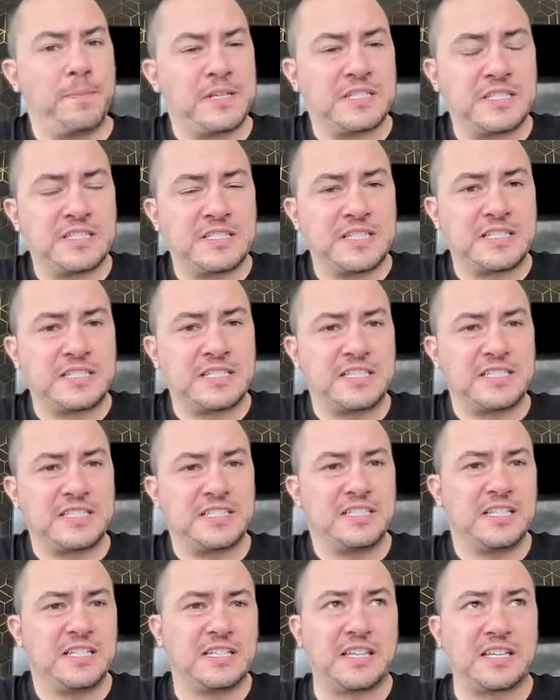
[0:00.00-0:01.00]
businesses
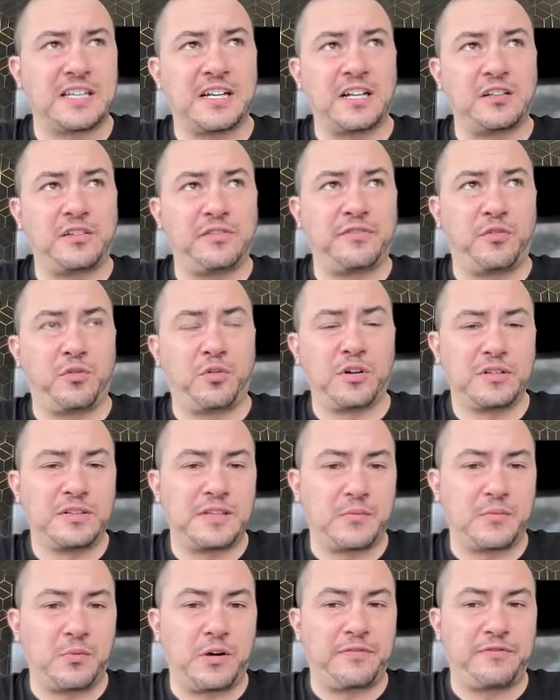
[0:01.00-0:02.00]
listed, I think another four. I
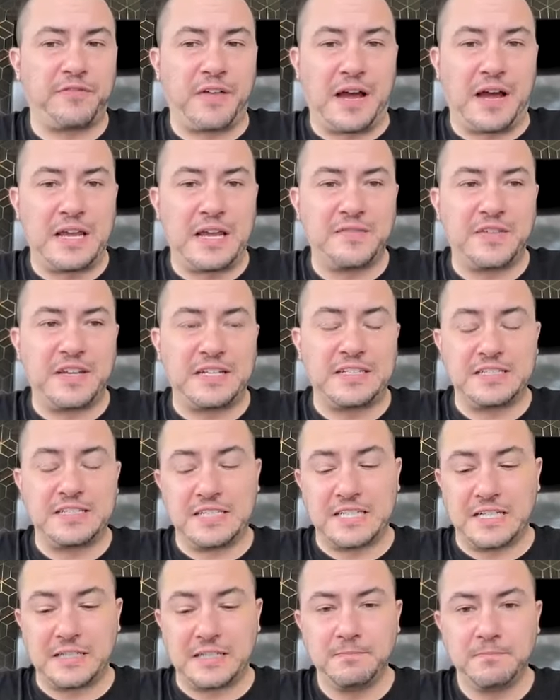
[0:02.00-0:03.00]
think we're at
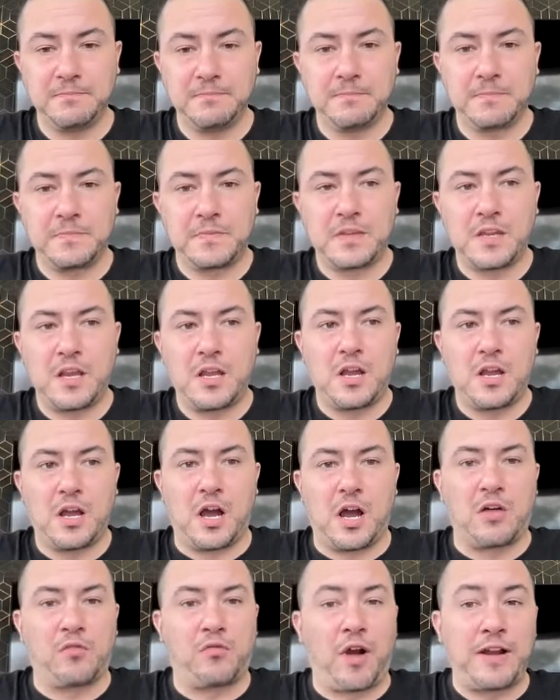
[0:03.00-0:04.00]
518.
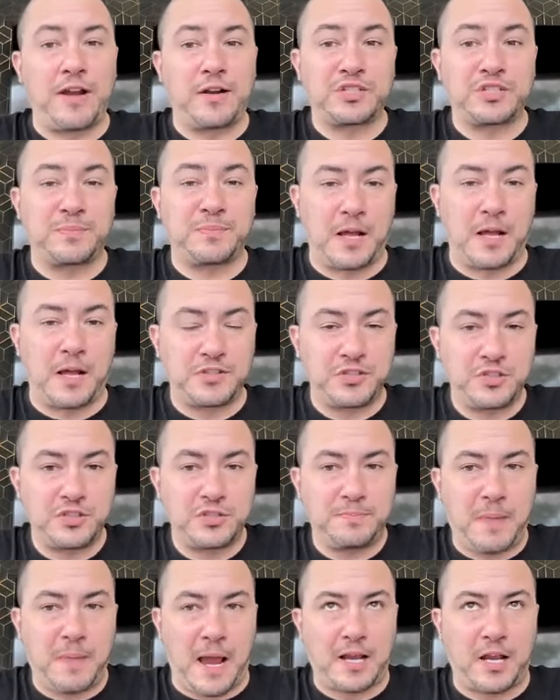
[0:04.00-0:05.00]
Rhino sponsors
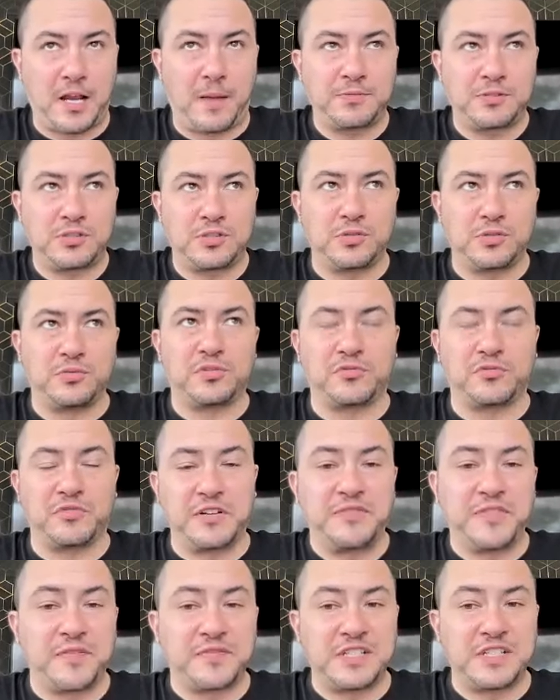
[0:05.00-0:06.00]
back up to
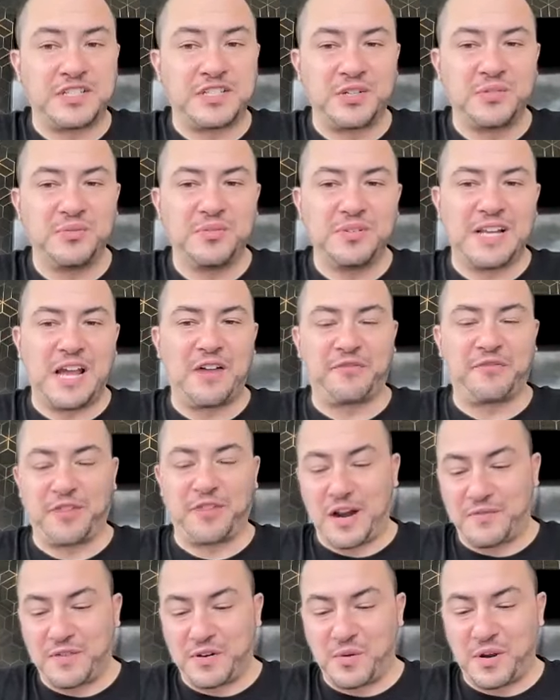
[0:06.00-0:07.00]
352. Now, for
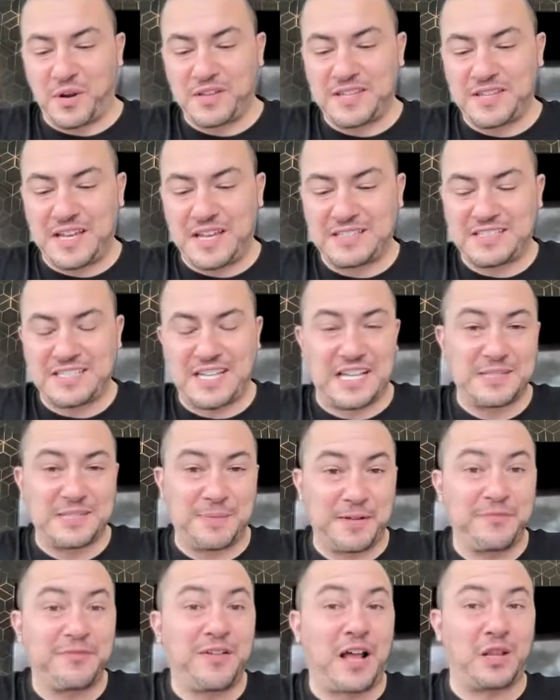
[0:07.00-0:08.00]
everyone that has
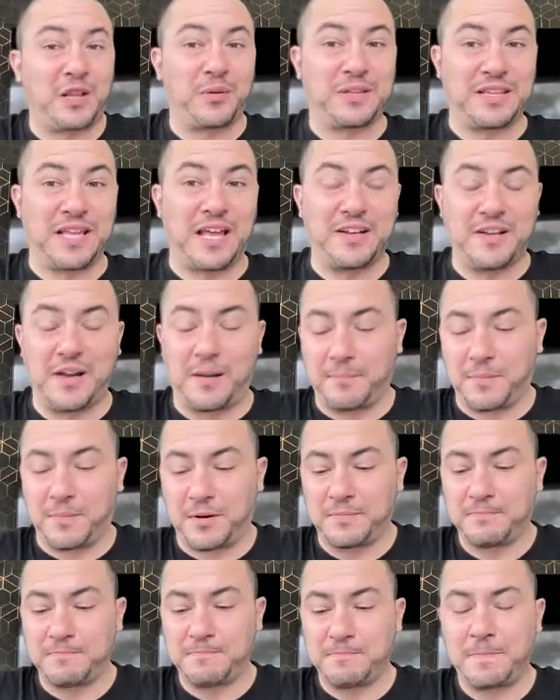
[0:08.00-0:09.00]
been following that
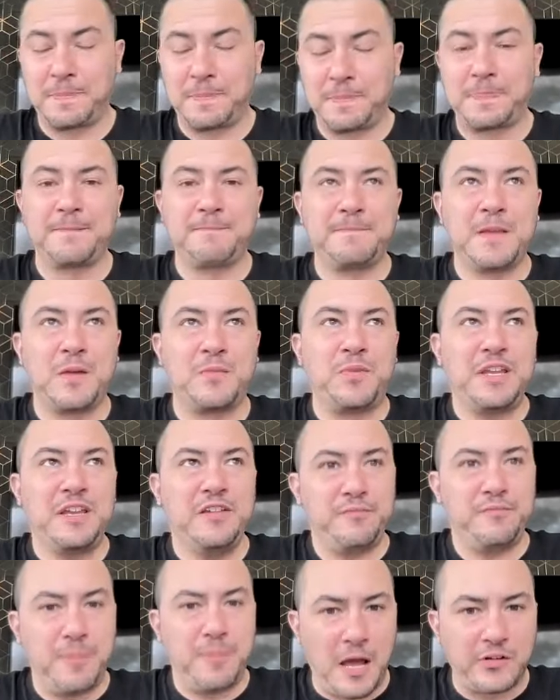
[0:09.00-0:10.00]
number, we
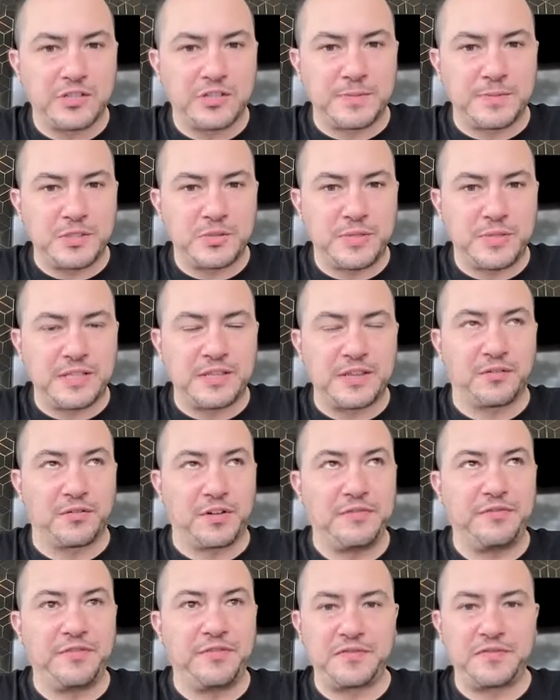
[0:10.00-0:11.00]
have bounced between
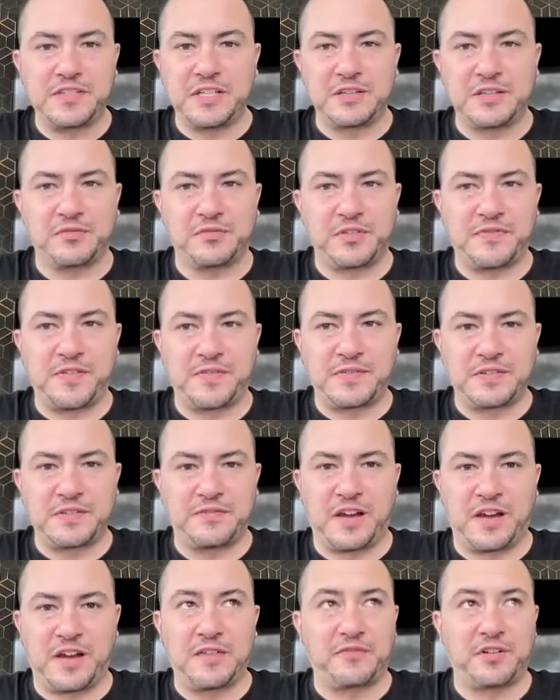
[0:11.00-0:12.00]
350 and
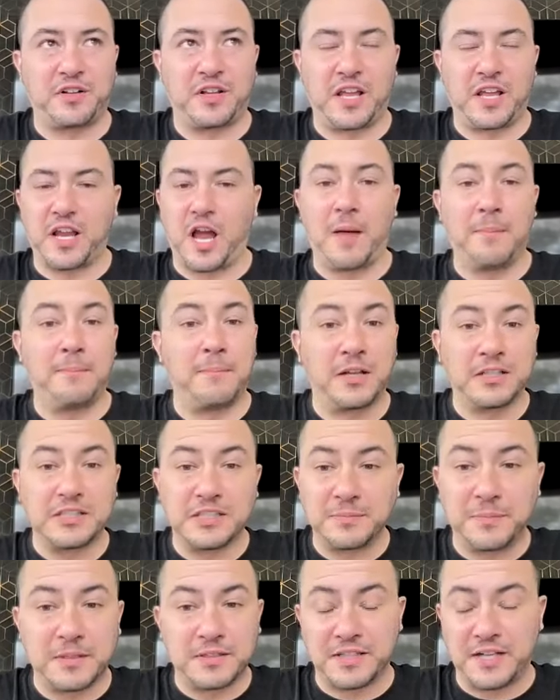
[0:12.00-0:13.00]
355 for like a
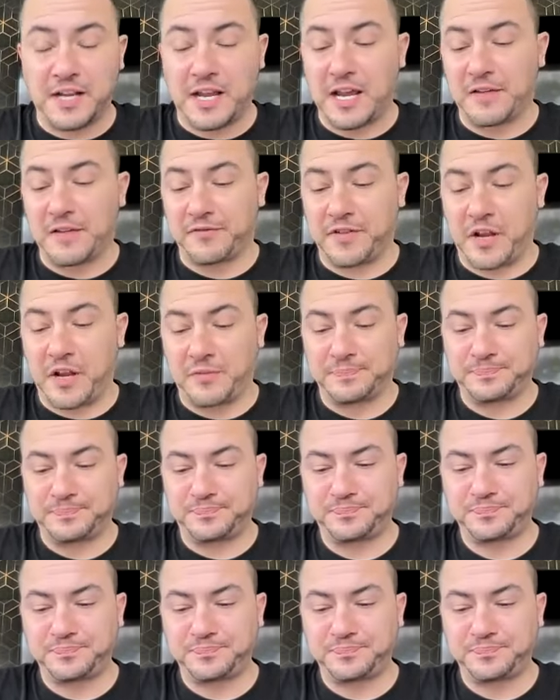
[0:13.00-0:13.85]
month, month and a half now.